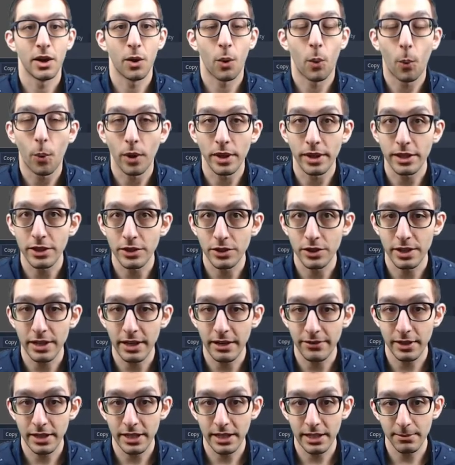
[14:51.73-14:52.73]
One thing you should
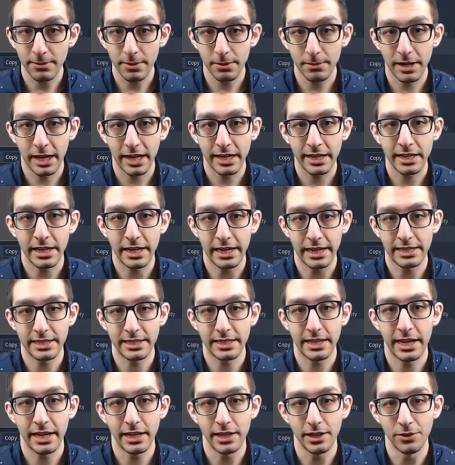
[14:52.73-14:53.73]
definitely keep in mind is
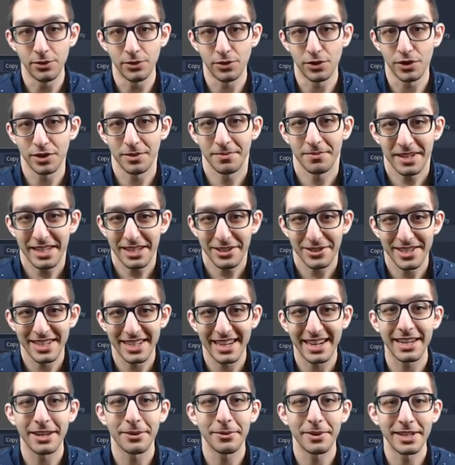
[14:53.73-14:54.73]
that you shouldn't be using
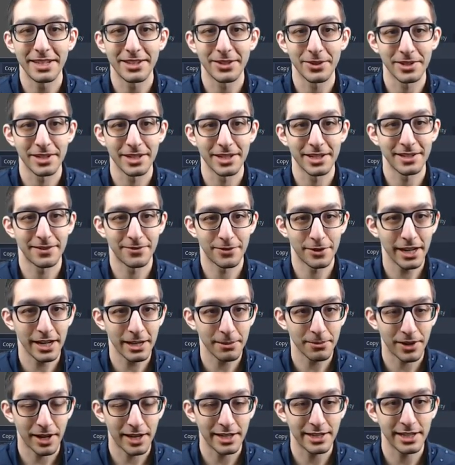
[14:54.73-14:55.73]
any resources for any
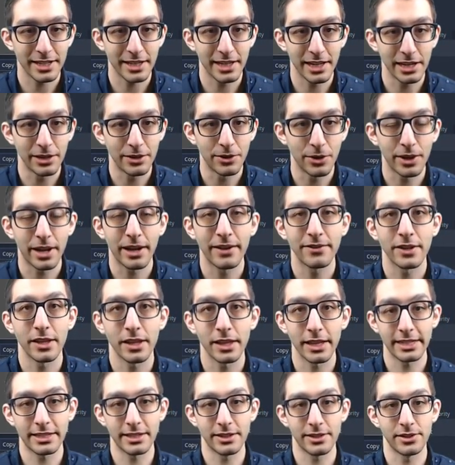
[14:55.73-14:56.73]
project that you don't have the
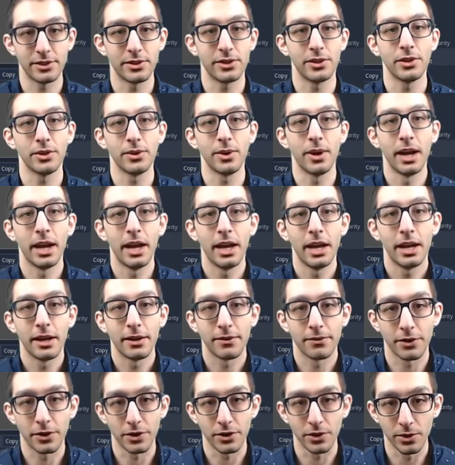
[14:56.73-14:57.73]
license to.
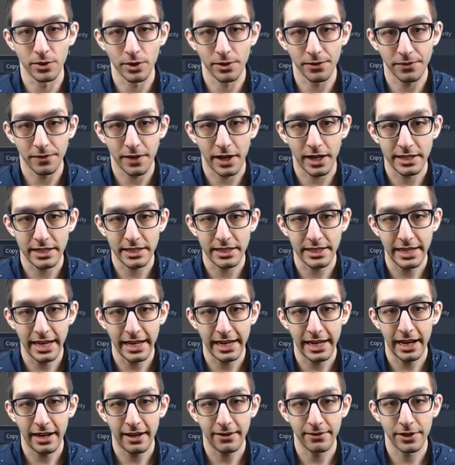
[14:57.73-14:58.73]
For Google Fonts, they
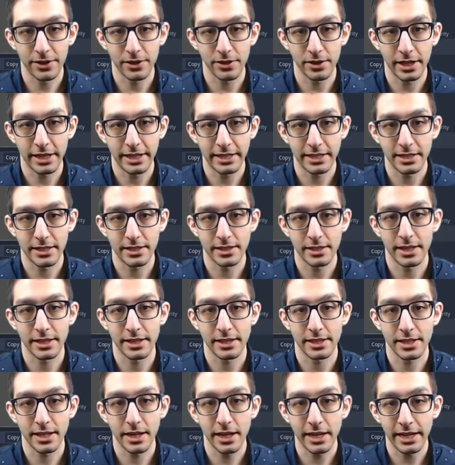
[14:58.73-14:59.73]
have their license on the
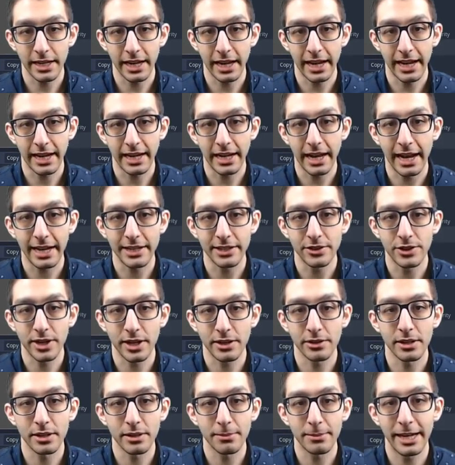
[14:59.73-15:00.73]
site, and I
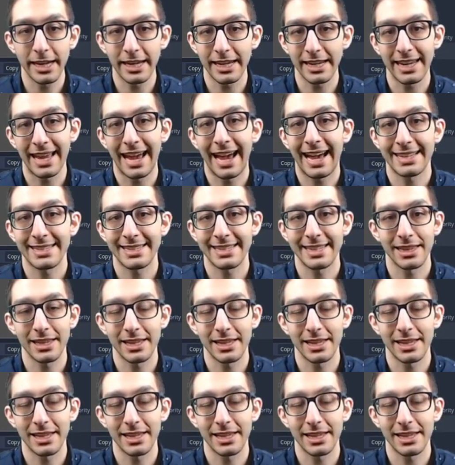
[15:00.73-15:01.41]
generally make an asset